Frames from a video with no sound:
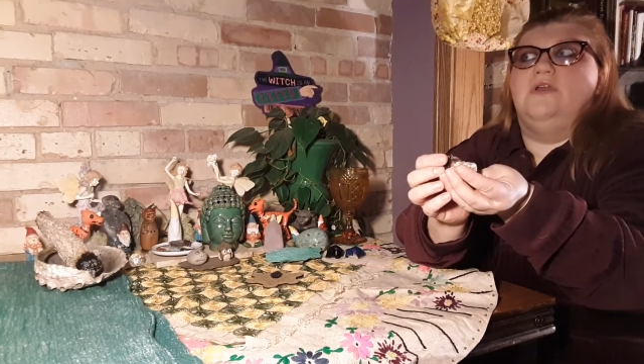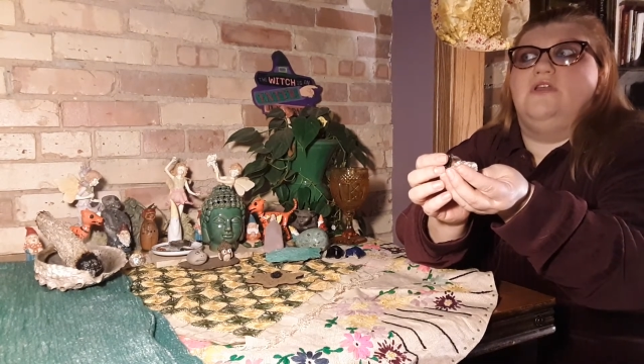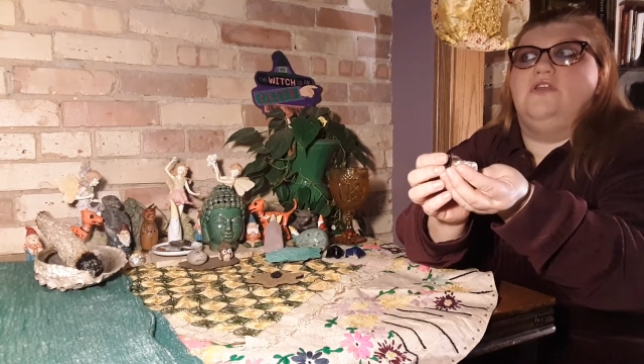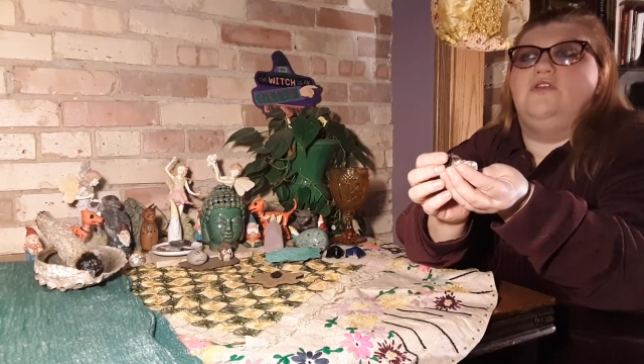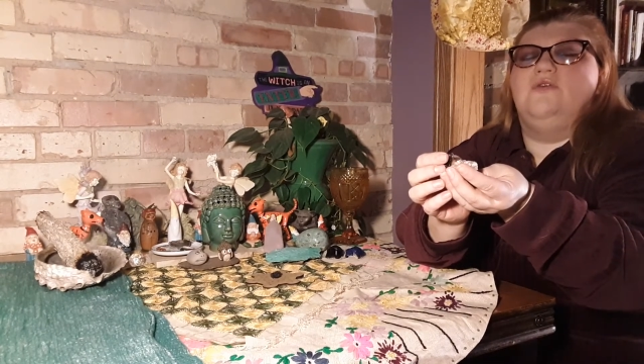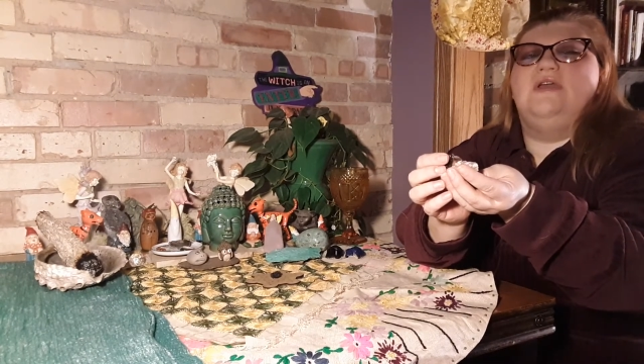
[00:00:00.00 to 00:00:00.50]

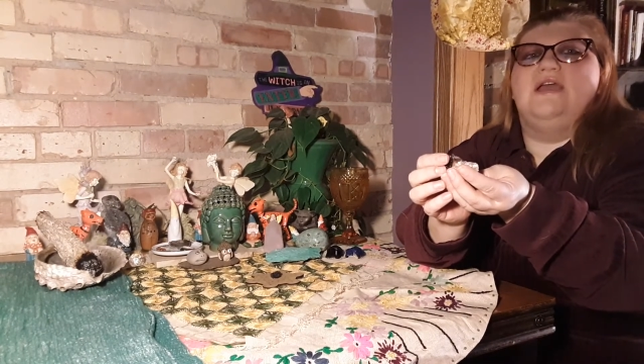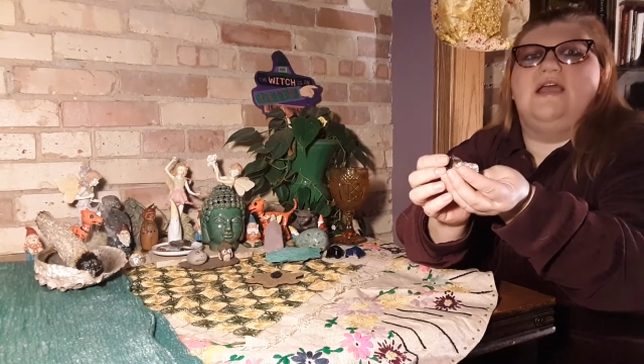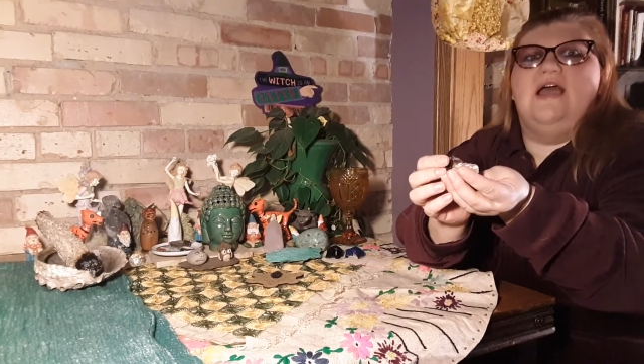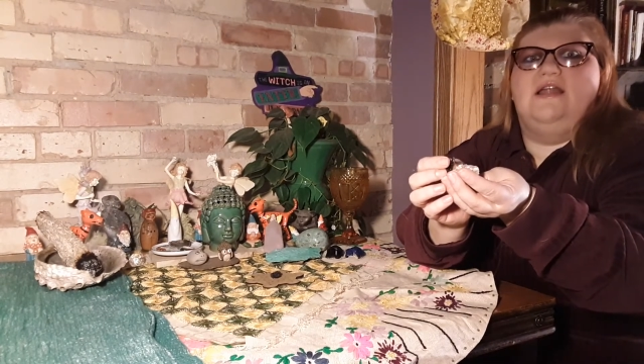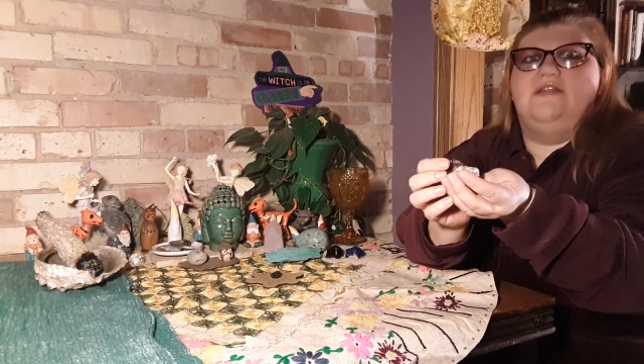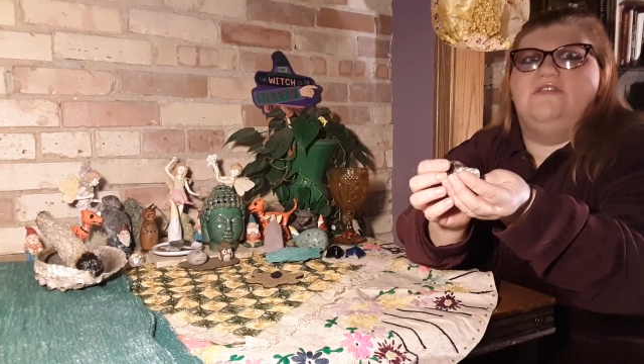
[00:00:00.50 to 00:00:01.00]
you get
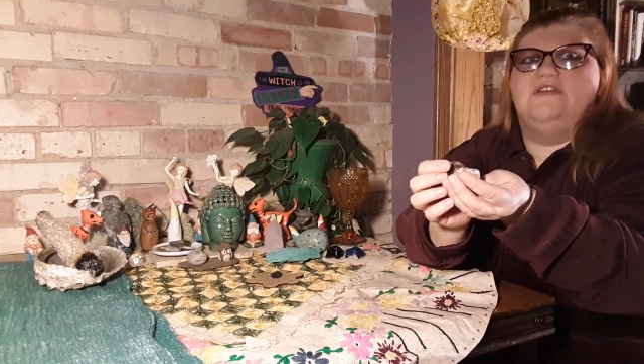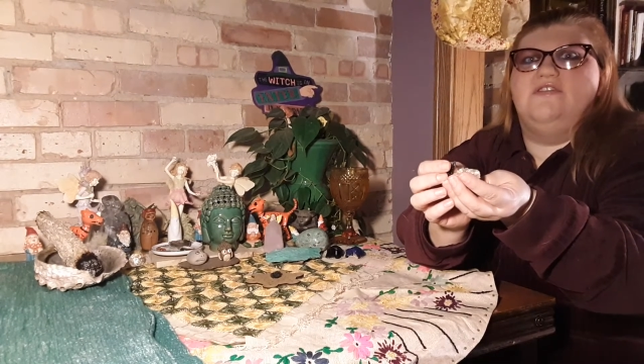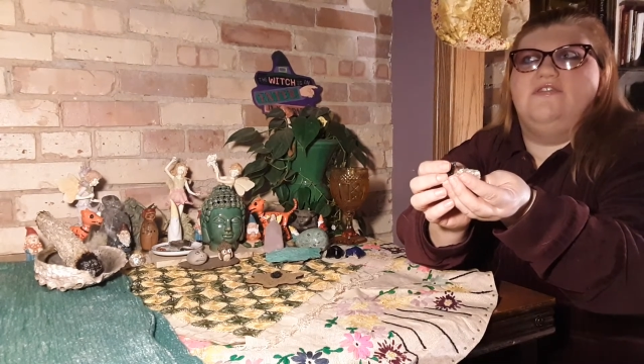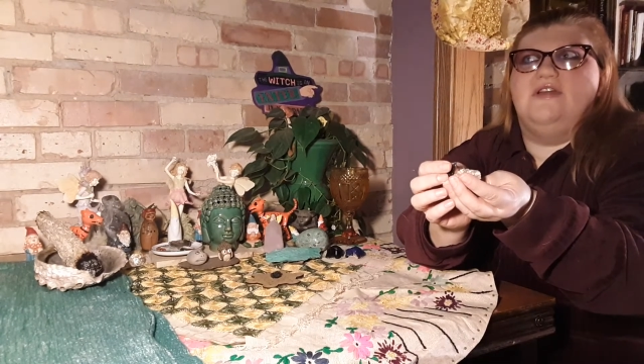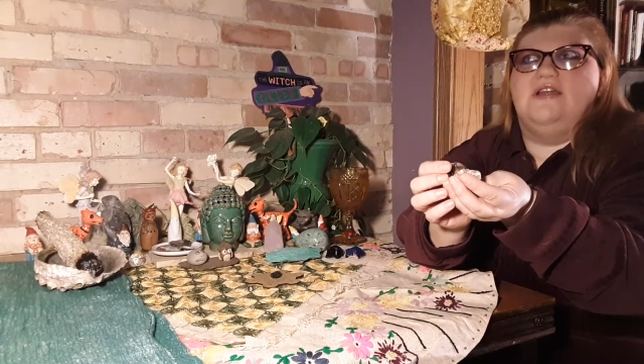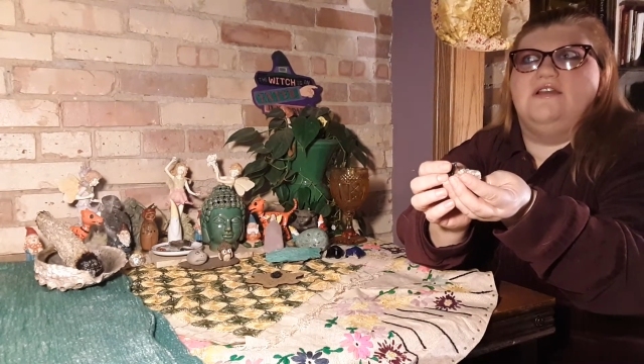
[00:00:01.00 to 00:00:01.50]
kind of a
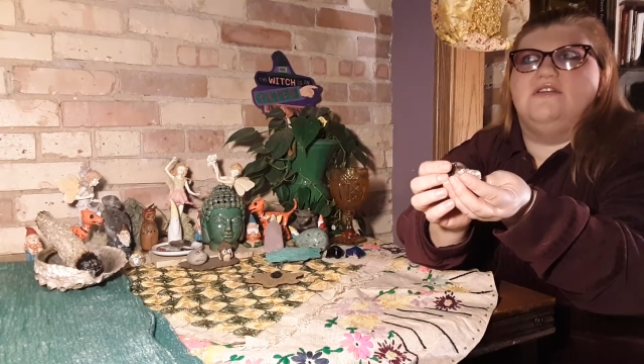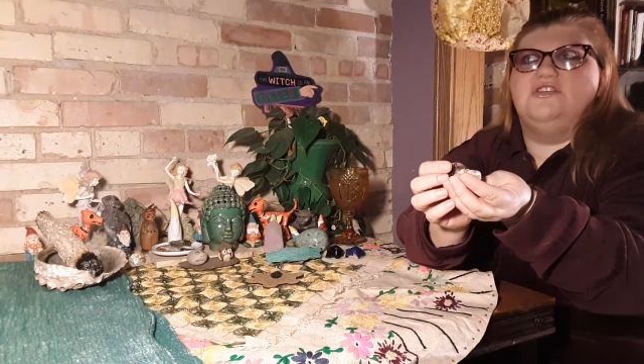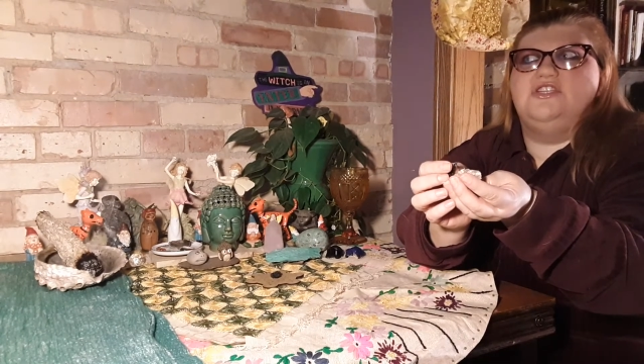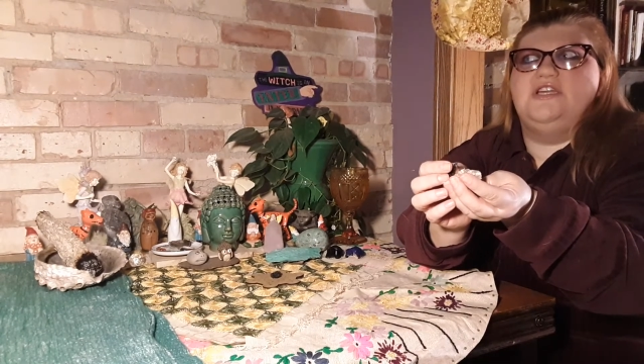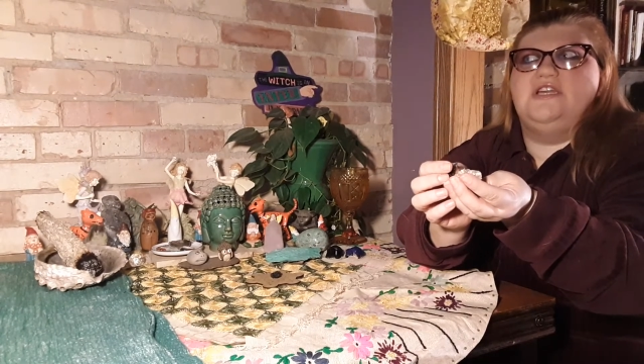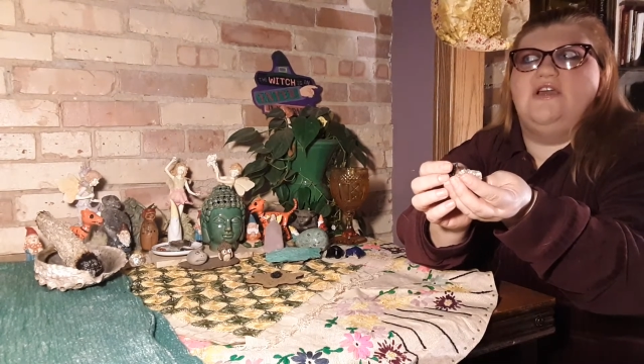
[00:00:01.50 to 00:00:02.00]
different
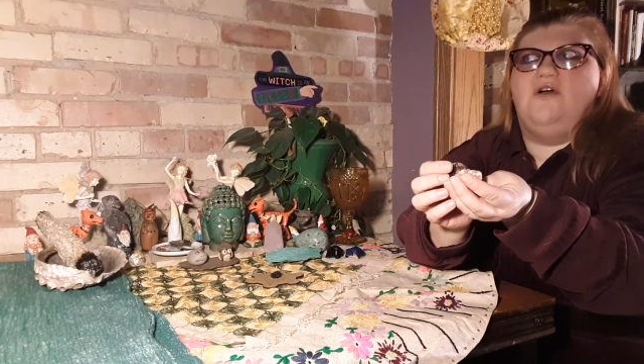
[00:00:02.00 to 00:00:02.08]
energy,